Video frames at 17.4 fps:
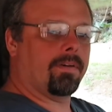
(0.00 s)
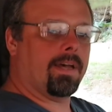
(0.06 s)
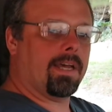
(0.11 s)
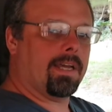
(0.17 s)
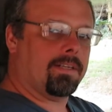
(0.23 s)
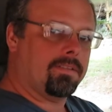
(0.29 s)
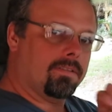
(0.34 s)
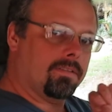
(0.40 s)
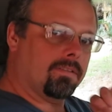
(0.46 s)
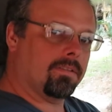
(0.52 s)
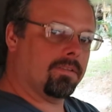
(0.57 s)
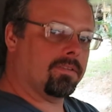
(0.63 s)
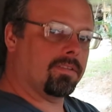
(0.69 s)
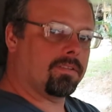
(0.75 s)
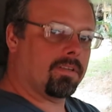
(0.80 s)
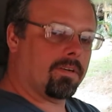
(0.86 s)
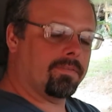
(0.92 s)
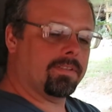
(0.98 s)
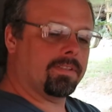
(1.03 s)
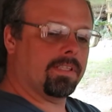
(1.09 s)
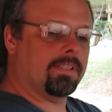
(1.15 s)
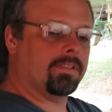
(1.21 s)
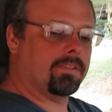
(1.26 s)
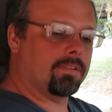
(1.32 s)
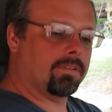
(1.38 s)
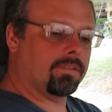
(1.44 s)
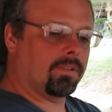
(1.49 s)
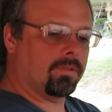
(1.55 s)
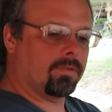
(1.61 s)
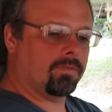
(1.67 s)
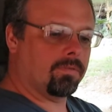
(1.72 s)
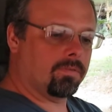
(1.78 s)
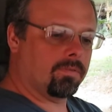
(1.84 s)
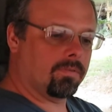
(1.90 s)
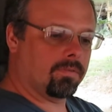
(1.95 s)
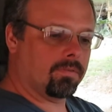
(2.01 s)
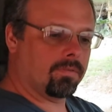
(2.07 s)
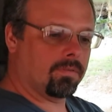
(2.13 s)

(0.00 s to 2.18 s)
flashes of the service engine soon